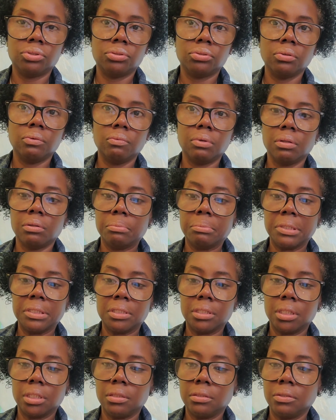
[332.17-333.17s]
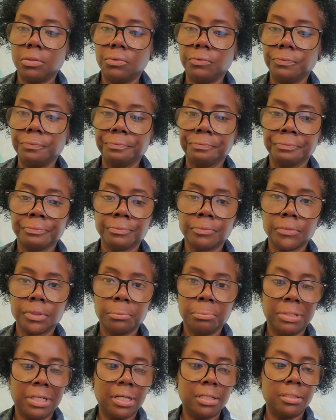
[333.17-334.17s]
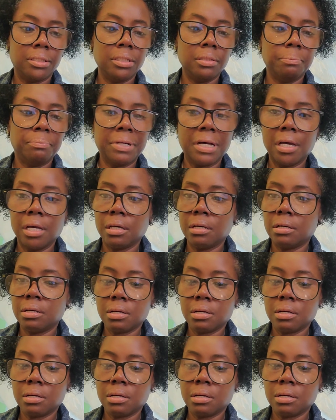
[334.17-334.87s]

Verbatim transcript: so well with my skin tone. But I did buy a...